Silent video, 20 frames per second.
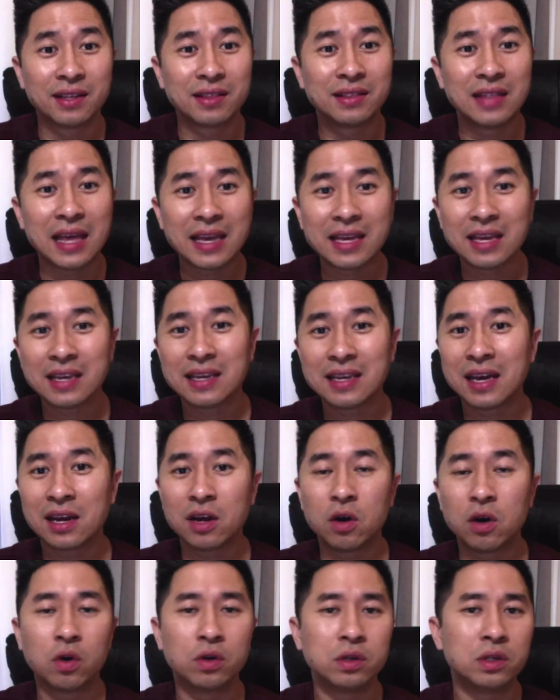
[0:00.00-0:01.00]
They can get
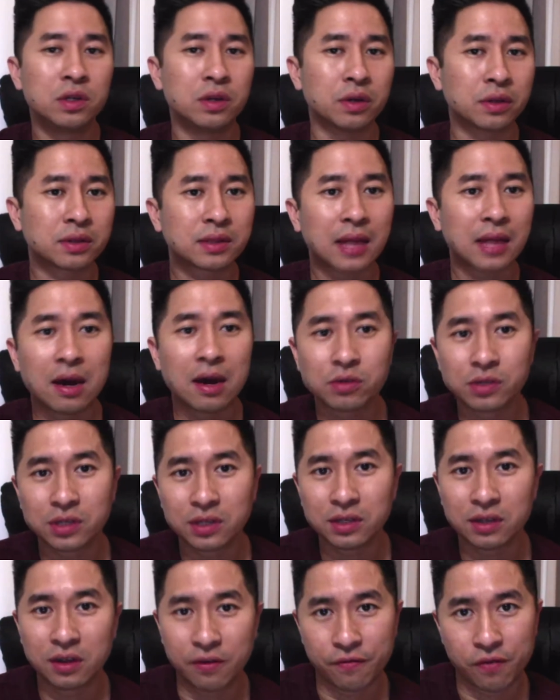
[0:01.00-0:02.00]
a hold of you
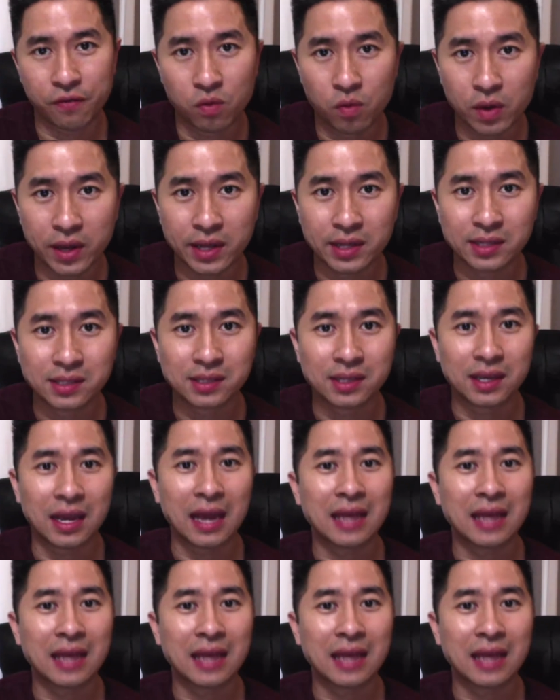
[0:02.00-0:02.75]
1,000 different ways,